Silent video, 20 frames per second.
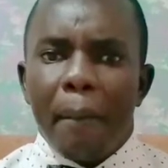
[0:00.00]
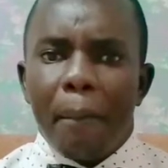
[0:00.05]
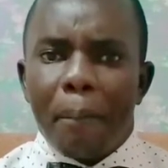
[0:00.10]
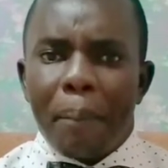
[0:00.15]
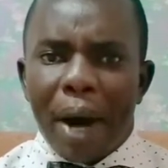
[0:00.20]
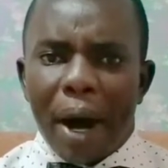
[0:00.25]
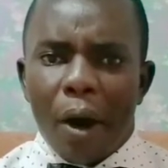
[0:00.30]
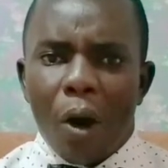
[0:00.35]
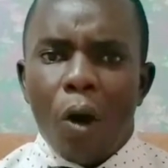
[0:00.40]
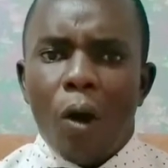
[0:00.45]

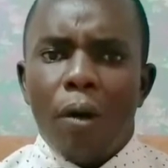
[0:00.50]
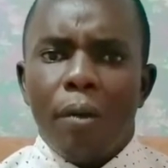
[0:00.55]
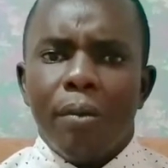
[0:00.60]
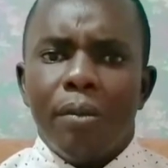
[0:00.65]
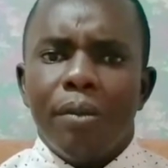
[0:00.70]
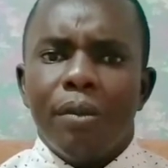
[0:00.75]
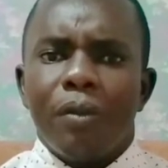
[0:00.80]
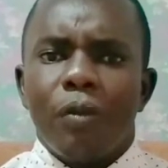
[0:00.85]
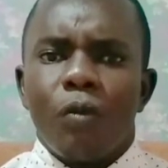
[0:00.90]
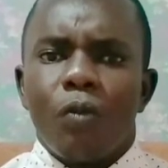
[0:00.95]

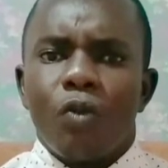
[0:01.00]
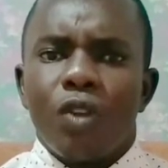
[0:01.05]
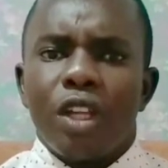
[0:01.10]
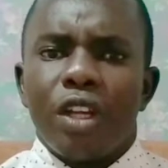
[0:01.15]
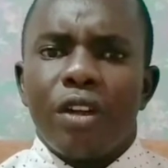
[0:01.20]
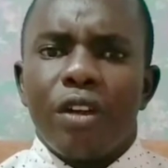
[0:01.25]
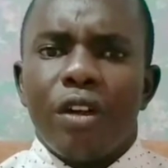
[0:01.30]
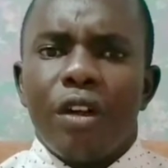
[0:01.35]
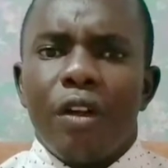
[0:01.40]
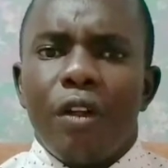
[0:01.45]
Pahom
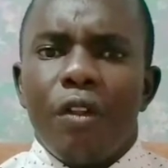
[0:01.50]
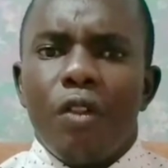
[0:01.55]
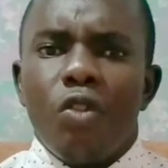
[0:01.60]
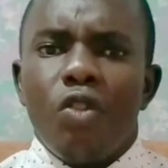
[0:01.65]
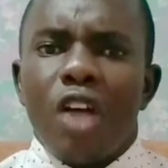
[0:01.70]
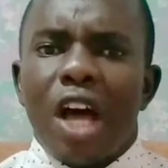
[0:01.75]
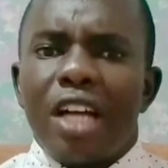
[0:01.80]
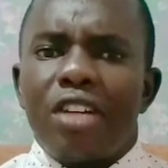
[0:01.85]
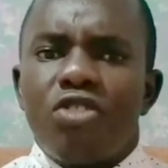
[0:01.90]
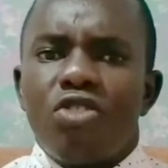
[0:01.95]

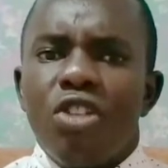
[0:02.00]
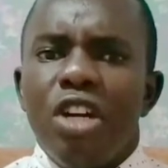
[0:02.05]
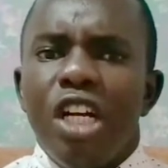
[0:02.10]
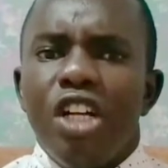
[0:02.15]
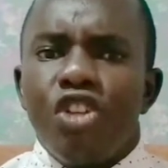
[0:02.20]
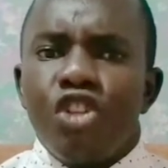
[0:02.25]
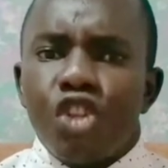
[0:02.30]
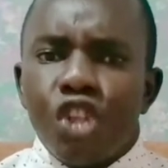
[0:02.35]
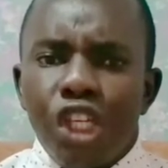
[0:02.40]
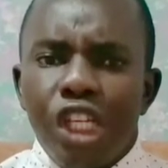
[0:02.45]
that really
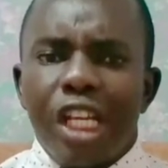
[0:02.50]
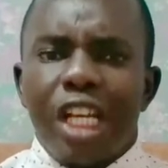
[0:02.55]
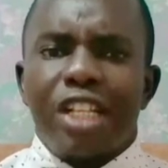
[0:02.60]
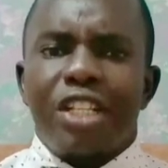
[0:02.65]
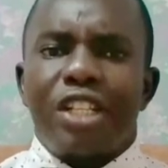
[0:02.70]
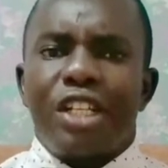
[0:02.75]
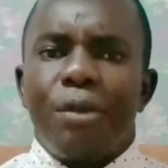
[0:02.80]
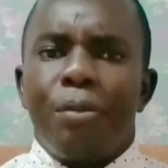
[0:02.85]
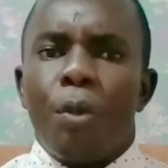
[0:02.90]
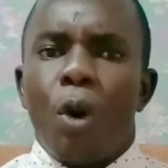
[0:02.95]

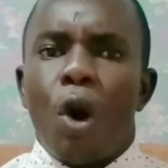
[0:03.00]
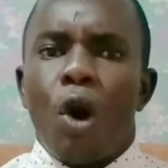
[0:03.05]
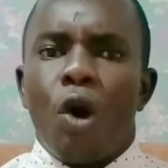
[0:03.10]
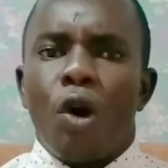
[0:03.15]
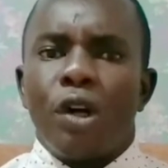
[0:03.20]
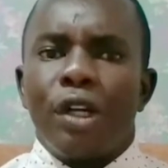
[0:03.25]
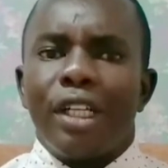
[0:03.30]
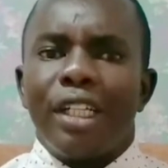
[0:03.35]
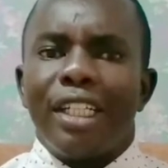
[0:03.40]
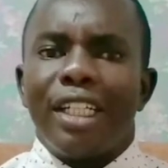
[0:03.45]
cheers him
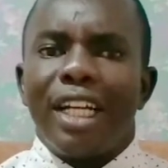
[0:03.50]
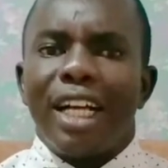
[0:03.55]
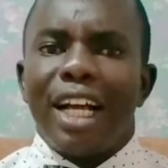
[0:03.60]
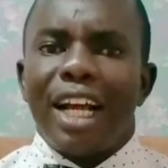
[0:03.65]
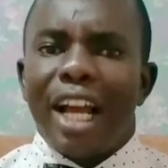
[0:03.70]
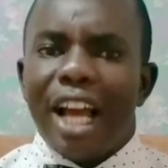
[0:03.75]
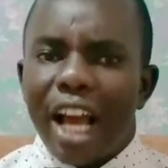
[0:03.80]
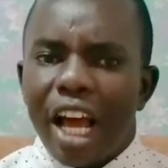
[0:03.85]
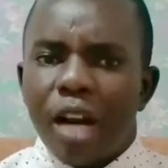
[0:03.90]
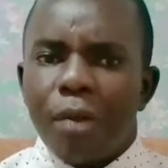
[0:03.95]
on
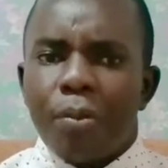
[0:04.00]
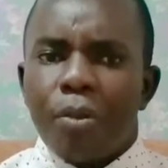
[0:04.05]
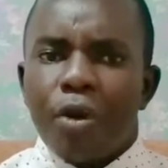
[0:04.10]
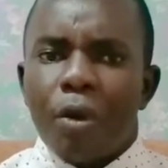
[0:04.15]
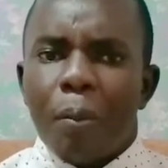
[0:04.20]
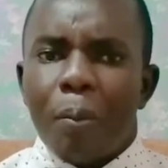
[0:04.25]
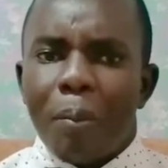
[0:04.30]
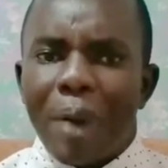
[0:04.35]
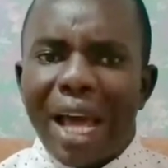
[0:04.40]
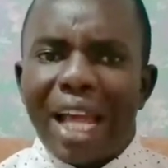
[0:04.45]
and
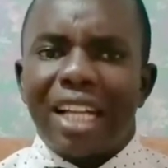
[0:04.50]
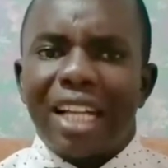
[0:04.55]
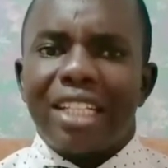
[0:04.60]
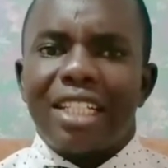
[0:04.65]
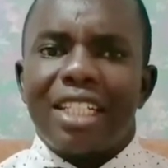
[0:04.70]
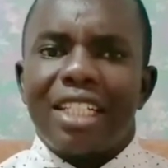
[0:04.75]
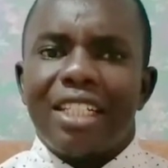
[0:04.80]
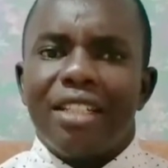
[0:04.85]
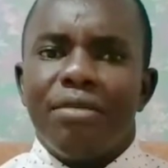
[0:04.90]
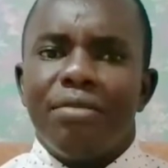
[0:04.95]

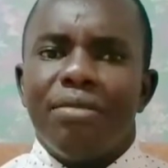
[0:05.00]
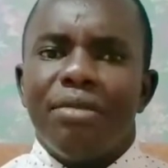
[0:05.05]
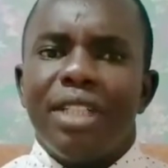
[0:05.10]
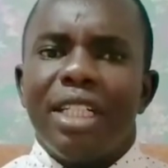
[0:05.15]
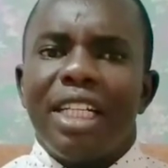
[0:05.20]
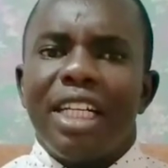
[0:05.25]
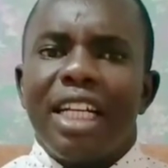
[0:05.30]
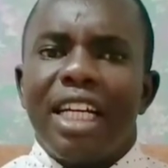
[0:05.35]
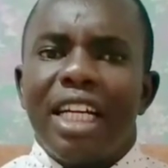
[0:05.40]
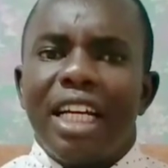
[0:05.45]
propels him
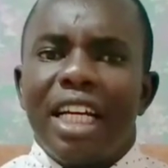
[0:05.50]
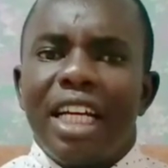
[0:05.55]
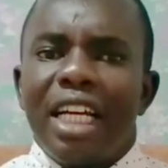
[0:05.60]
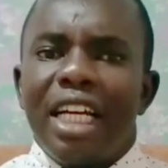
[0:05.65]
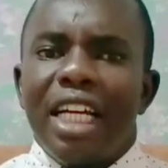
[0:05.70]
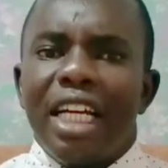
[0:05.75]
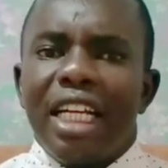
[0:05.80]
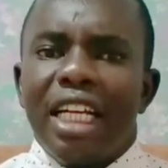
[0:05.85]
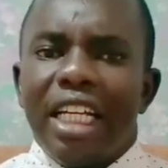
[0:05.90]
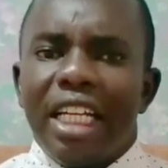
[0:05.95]

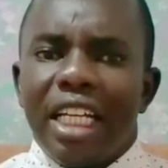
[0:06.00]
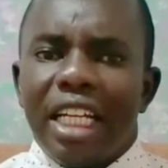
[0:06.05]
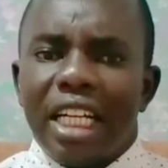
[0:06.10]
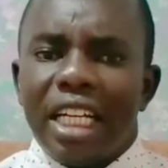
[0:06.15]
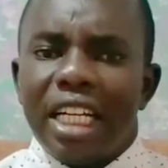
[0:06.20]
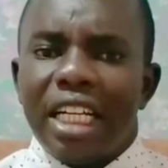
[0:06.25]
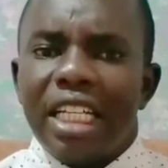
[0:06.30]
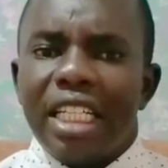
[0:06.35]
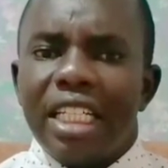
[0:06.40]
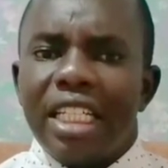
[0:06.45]
in
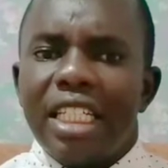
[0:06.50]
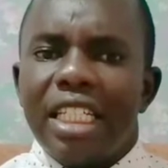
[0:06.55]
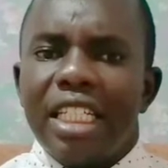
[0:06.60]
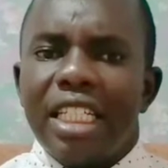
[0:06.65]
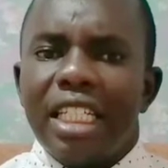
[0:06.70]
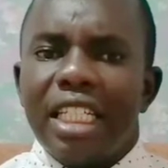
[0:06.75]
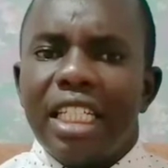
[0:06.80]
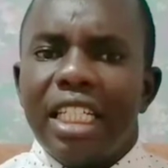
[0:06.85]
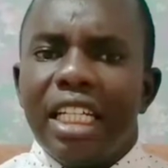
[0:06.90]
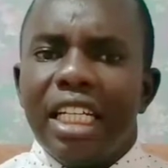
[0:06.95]
his
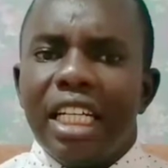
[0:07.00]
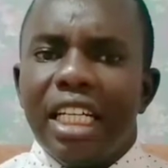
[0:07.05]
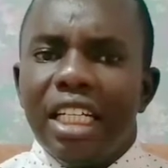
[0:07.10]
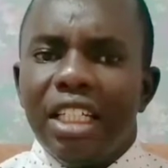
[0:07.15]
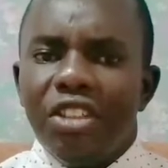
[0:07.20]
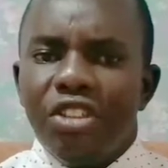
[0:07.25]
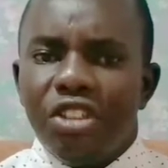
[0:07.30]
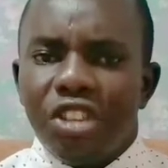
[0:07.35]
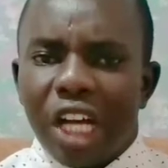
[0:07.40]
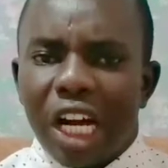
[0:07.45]

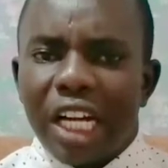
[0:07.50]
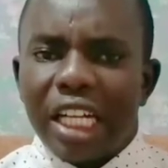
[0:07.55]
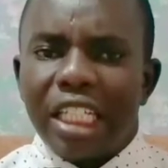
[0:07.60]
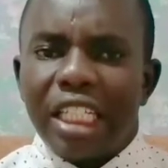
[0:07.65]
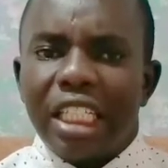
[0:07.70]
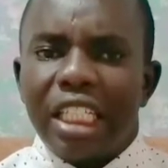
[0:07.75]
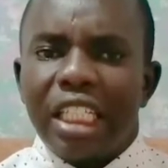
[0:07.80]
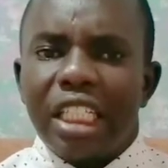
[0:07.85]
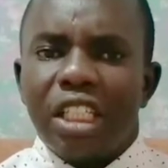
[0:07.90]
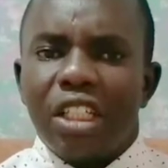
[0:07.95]

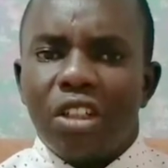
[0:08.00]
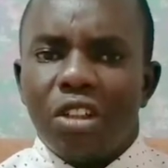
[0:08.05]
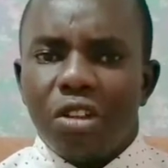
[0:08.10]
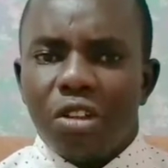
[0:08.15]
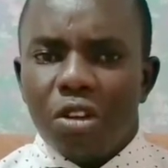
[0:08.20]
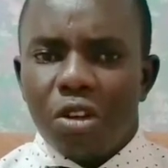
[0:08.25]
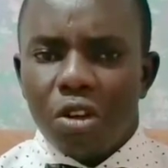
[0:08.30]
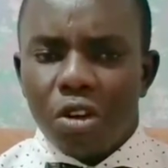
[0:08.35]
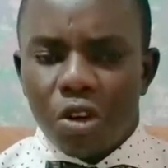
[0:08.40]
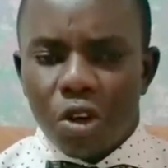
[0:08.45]
journey
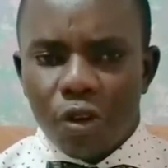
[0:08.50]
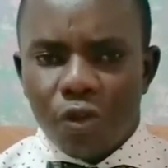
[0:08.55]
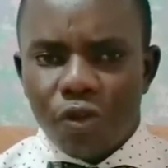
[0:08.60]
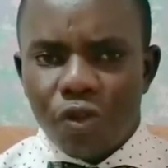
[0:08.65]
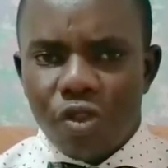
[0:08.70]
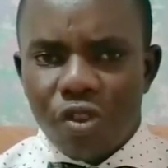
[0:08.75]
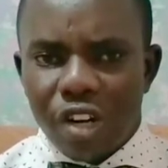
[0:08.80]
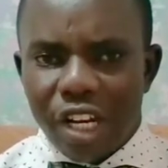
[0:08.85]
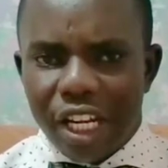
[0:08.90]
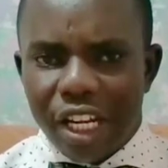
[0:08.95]
of
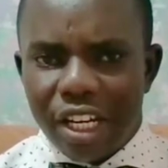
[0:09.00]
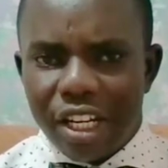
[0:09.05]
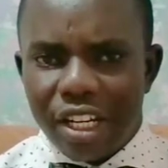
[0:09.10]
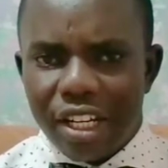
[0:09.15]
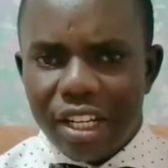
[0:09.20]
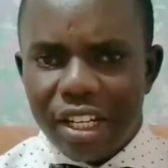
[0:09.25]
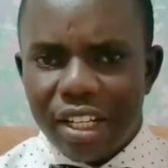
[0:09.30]
greed.